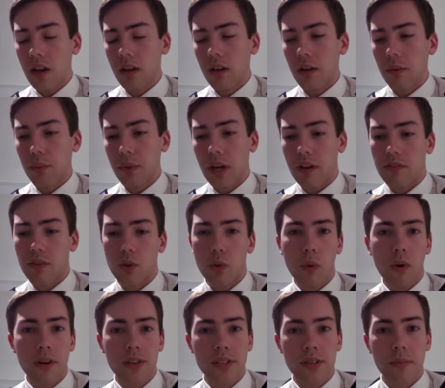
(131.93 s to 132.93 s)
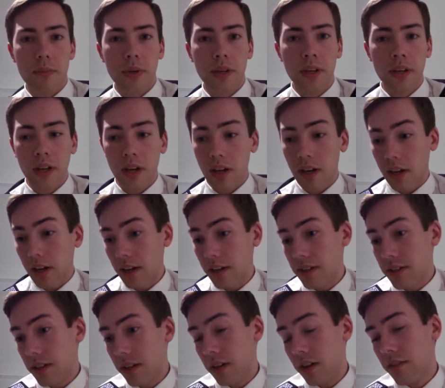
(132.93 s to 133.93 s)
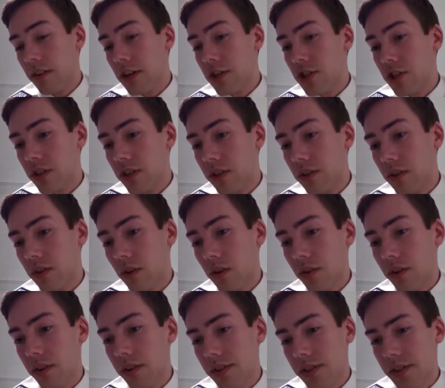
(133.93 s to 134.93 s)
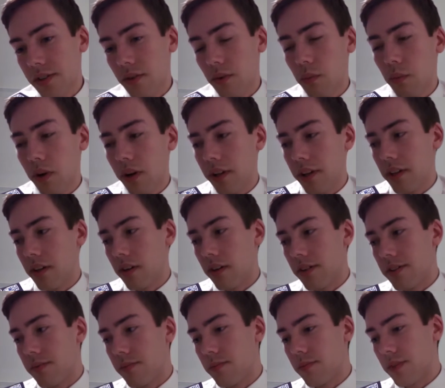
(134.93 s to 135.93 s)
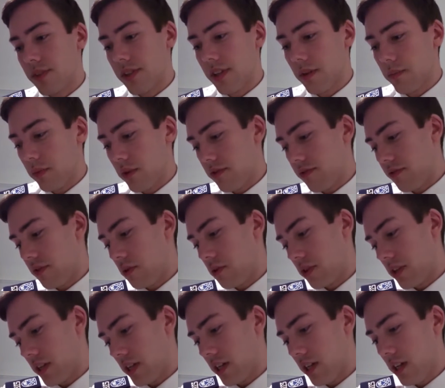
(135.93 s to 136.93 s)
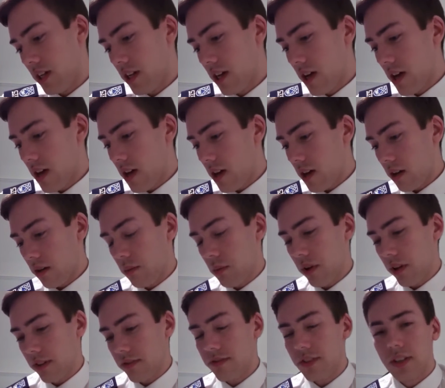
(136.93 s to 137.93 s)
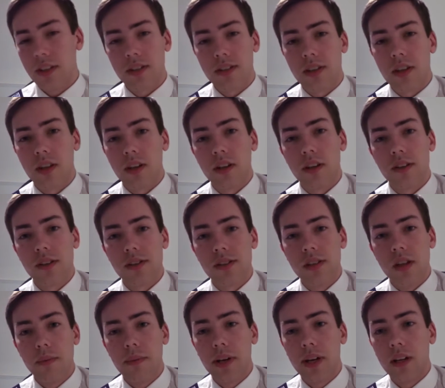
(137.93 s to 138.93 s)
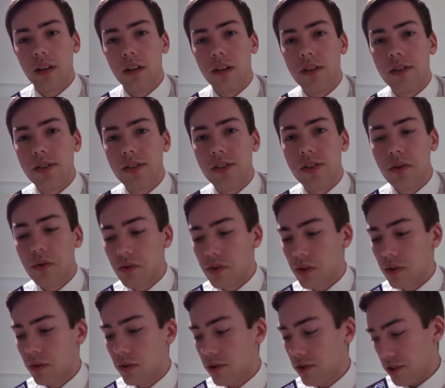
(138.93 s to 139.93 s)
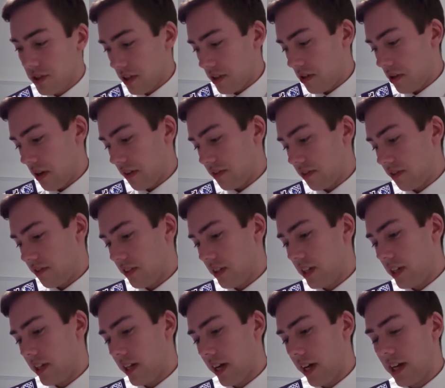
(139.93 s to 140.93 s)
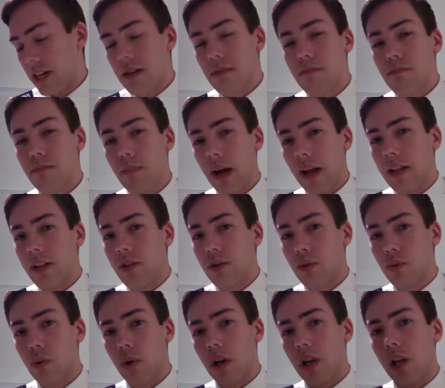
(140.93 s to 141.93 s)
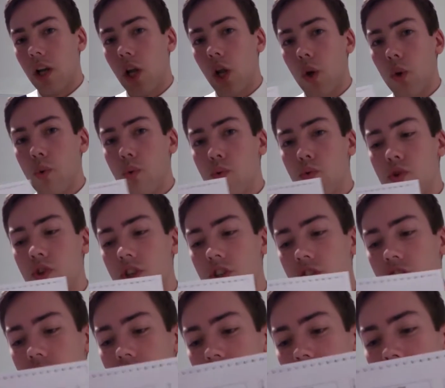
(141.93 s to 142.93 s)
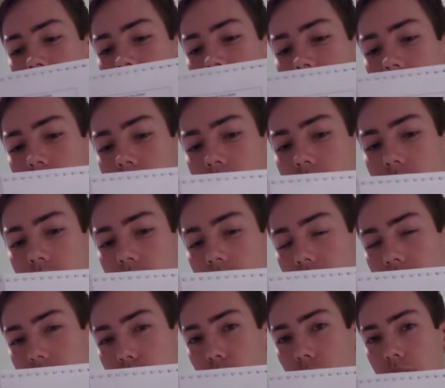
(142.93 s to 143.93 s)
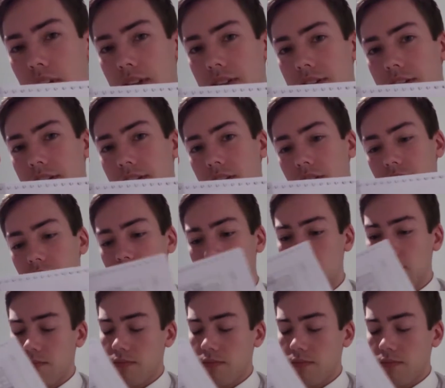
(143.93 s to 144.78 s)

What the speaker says: We covered quite a bit, and I've actually got one of the items that we filled in here. One of the things that some airlines still do is that you have to fill in a manual load sheet. That's what this is. It